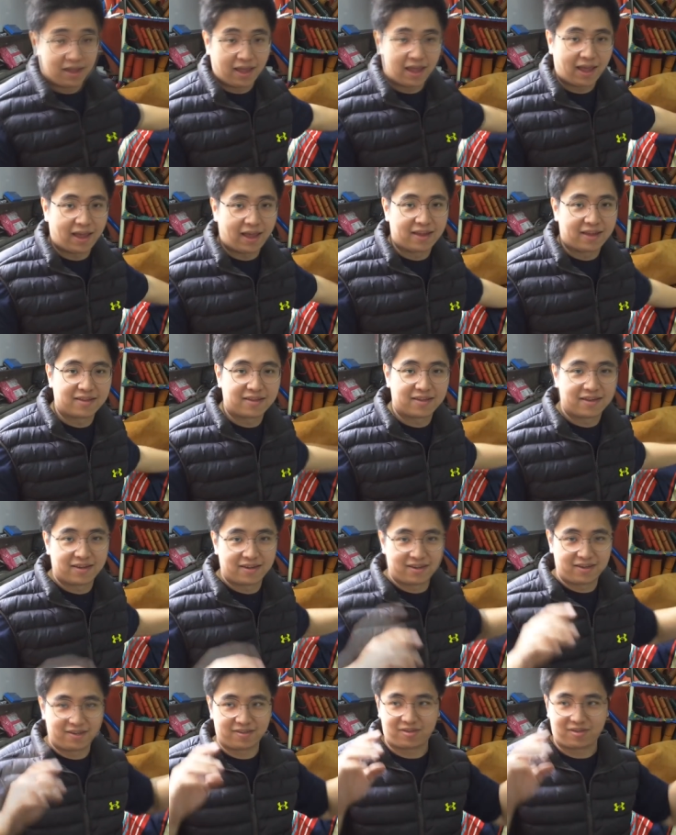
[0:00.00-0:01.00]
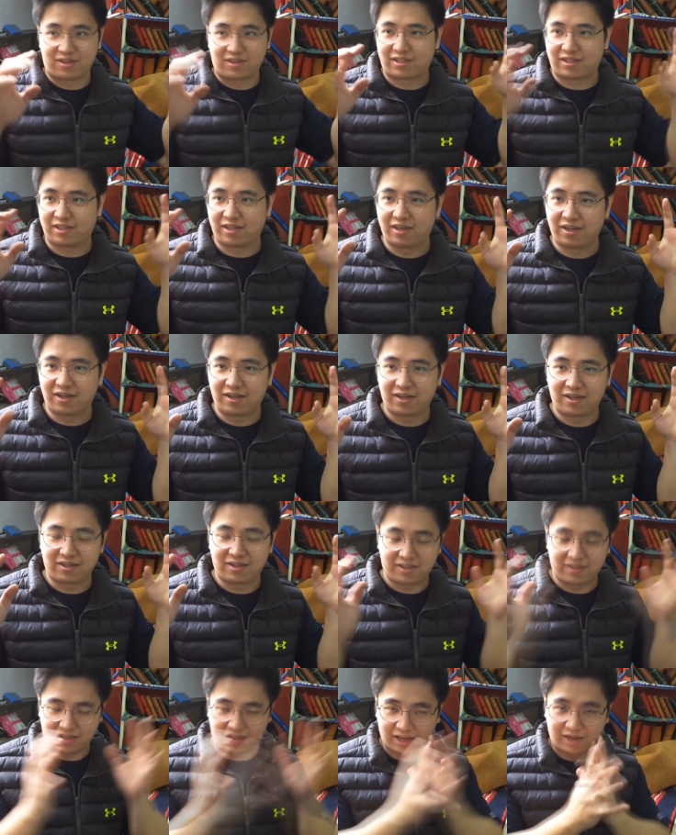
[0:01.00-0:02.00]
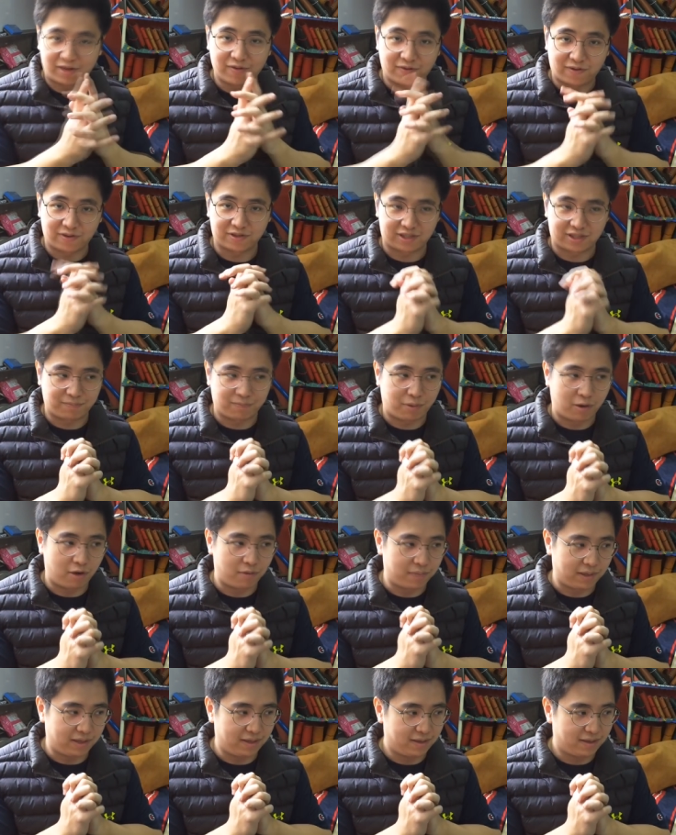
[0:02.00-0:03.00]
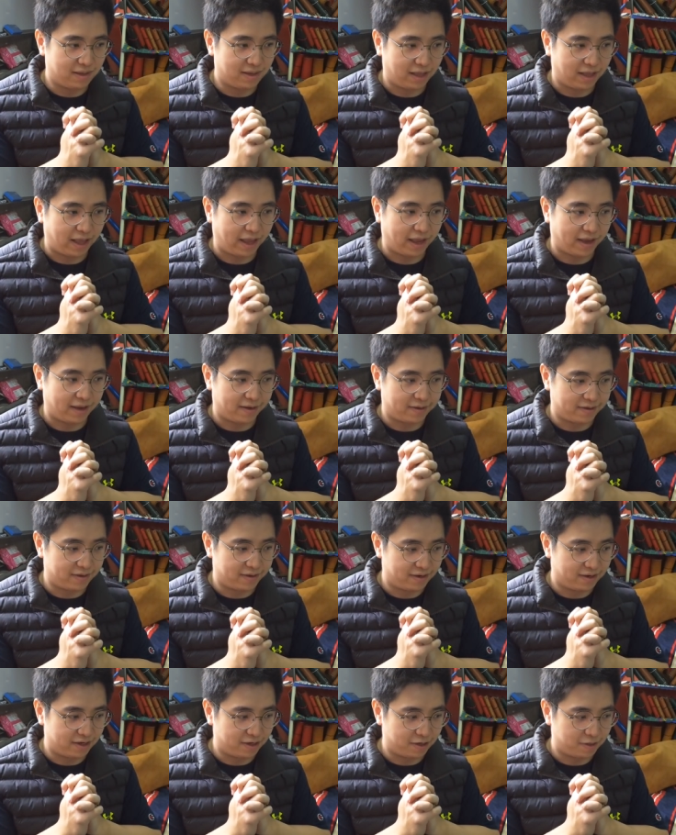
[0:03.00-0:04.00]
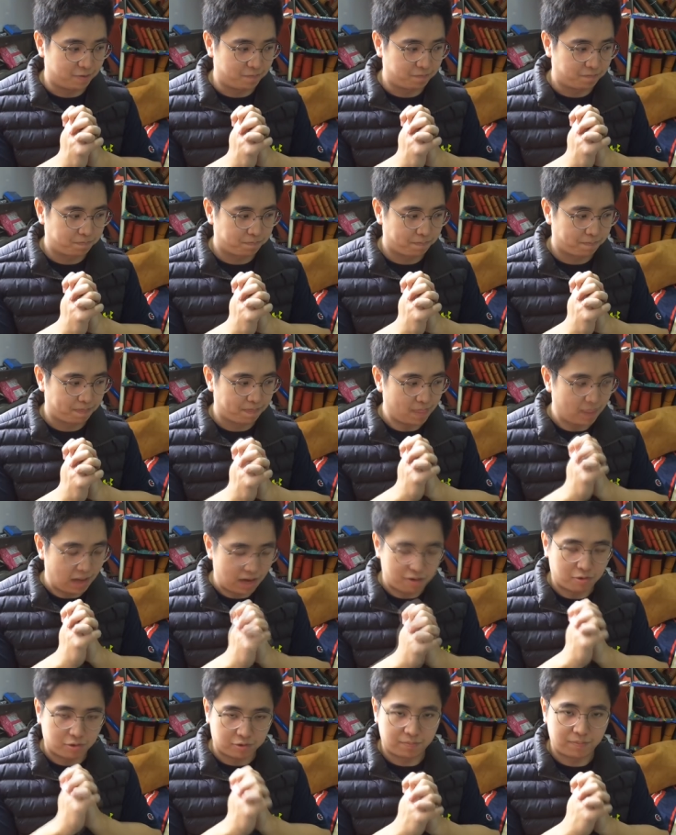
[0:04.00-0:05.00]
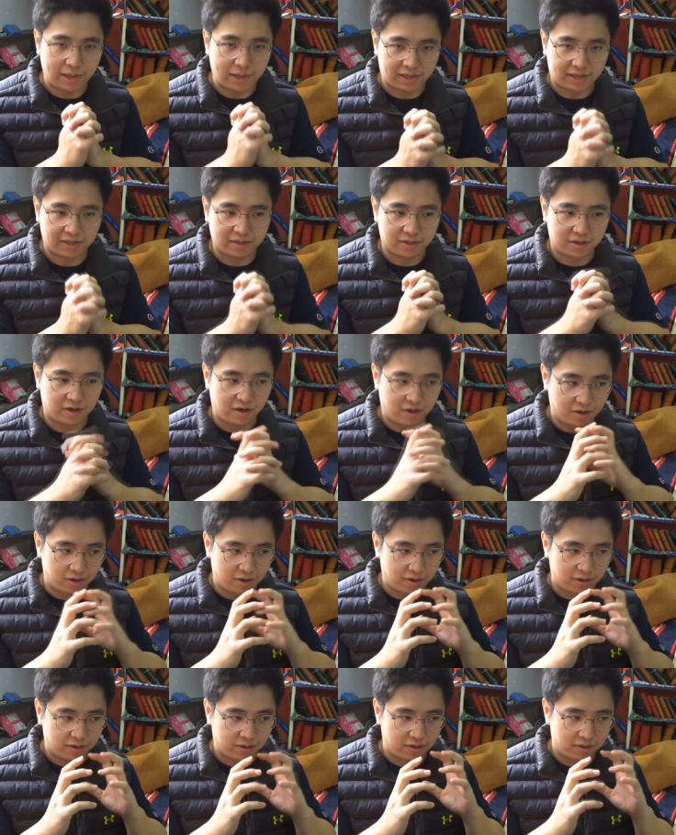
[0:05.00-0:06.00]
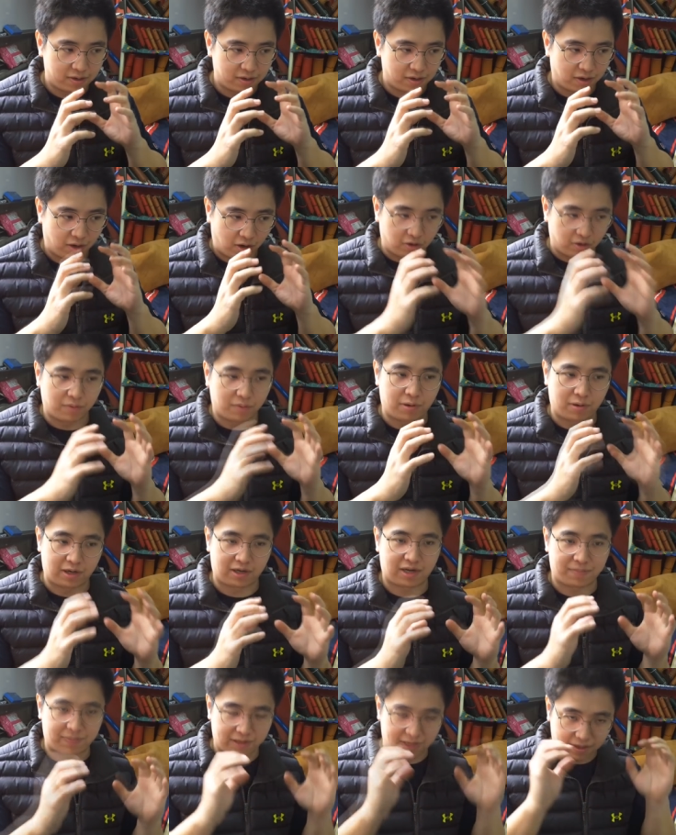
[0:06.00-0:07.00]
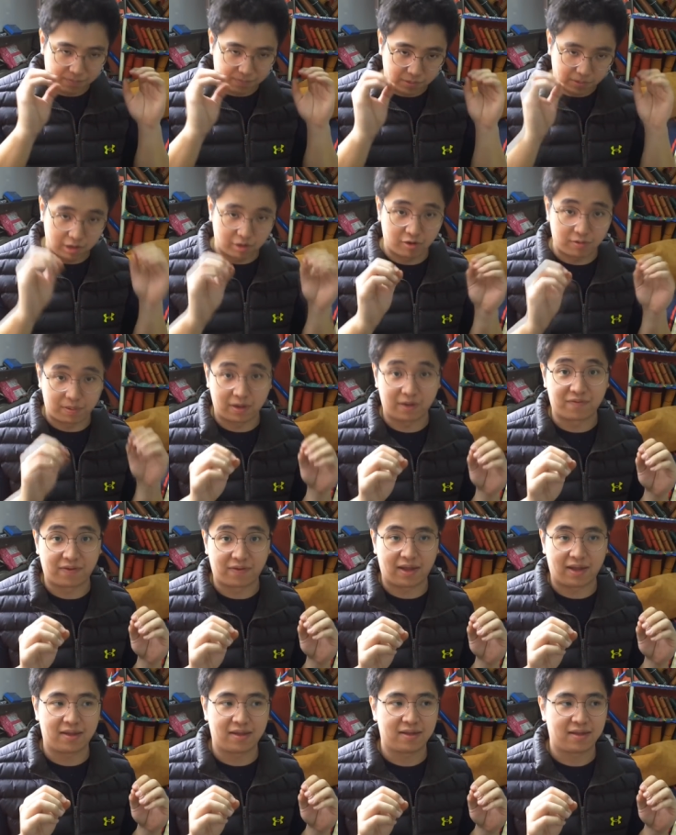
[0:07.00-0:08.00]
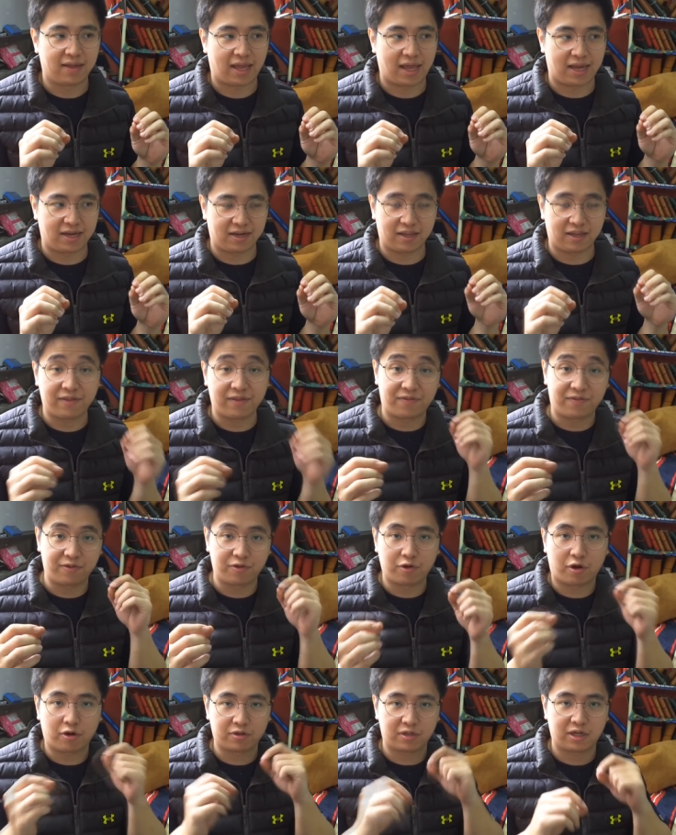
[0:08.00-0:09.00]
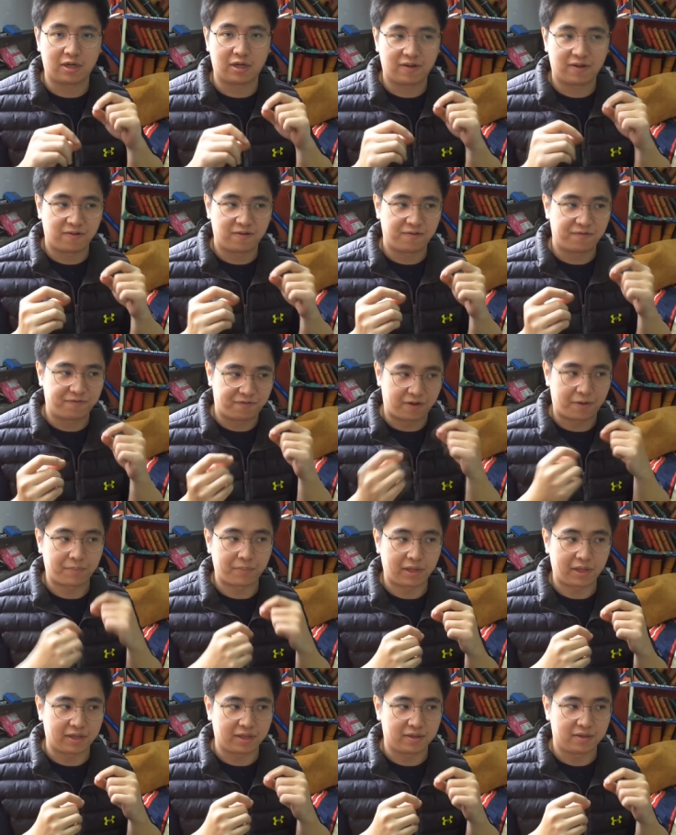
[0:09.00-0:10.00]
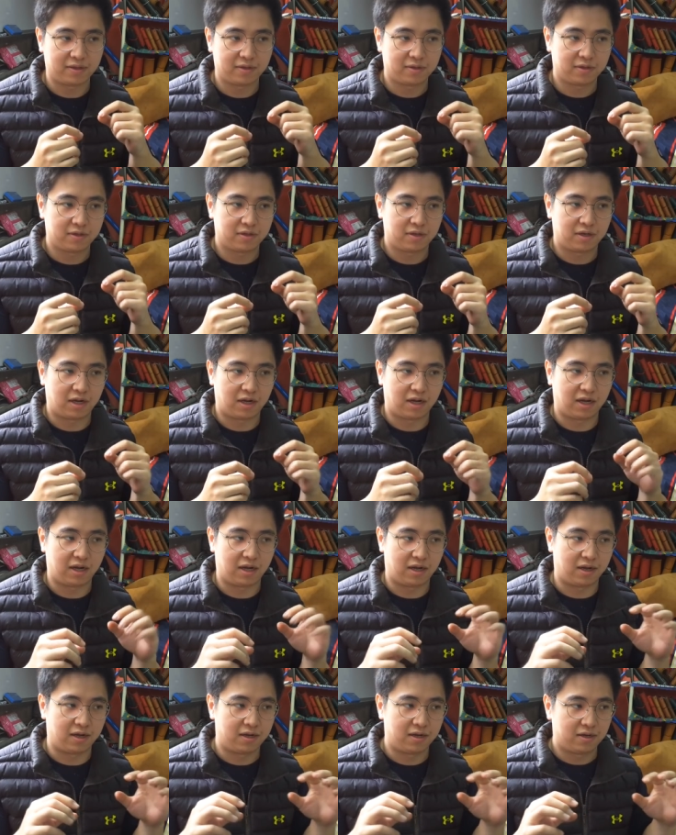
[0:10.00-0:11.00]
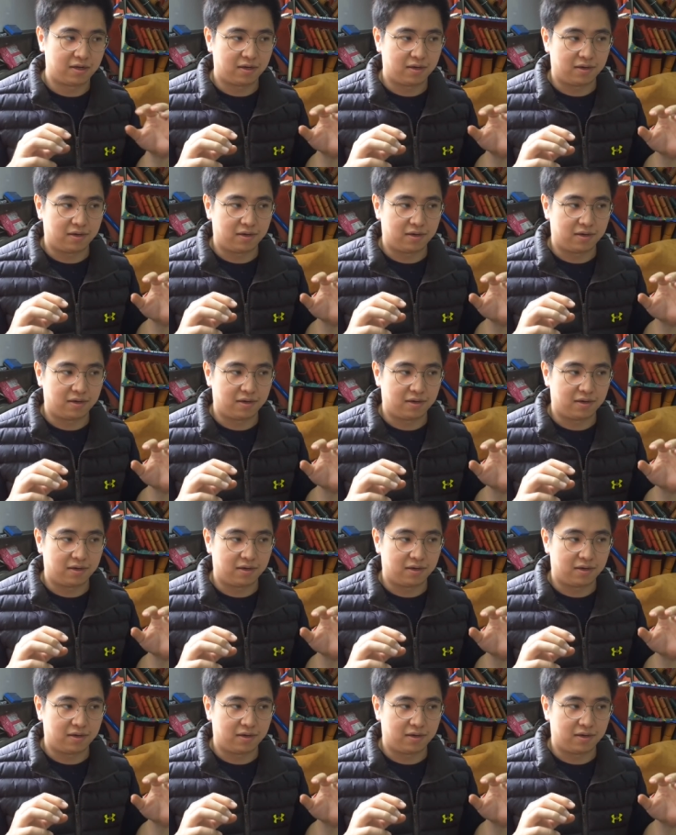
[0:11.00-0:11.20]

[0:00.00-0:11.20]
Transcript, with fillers: and uh, just uh, thank you for support me and uh, I will making all the product become very perfect and if you order from me 100%